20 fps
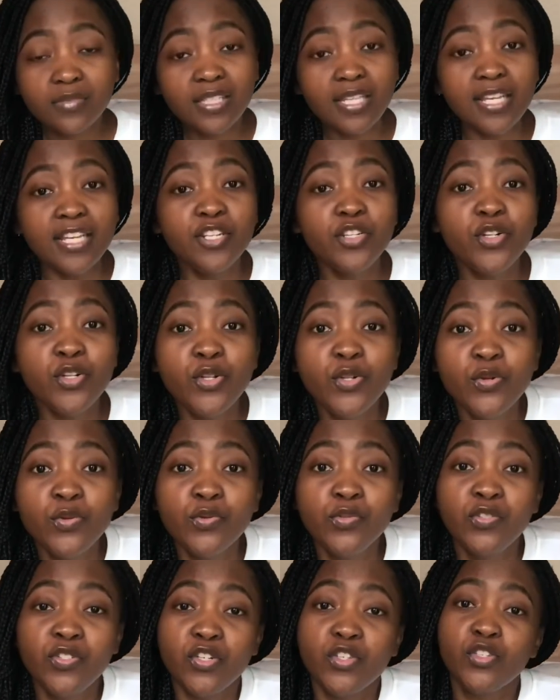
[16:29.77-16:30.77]

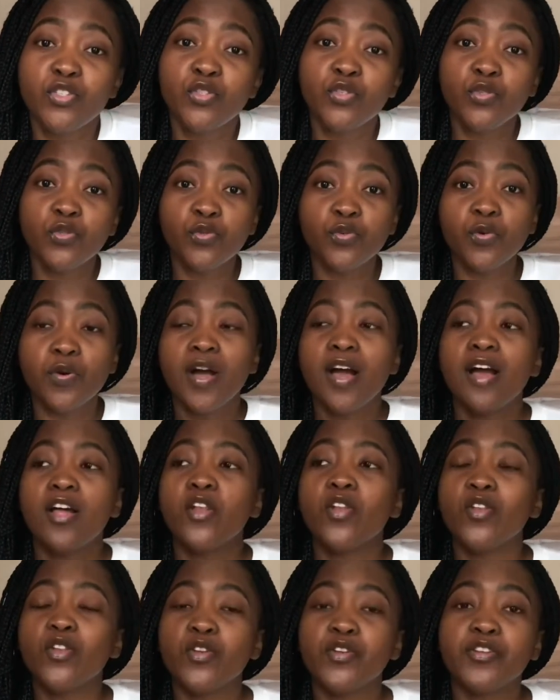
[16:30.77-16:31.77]
include you
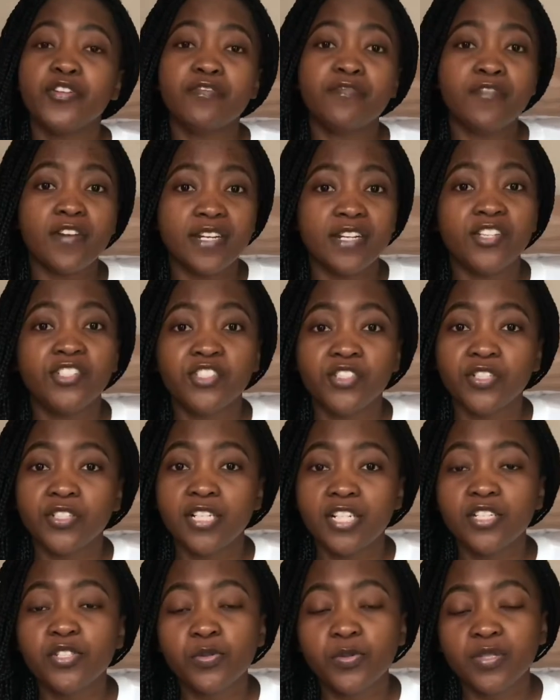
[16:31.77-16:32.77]
learning financial
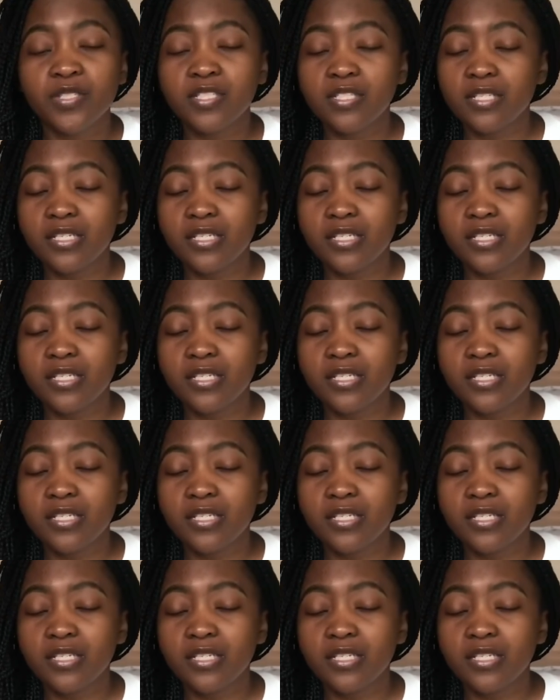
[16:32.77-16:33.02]
literacy,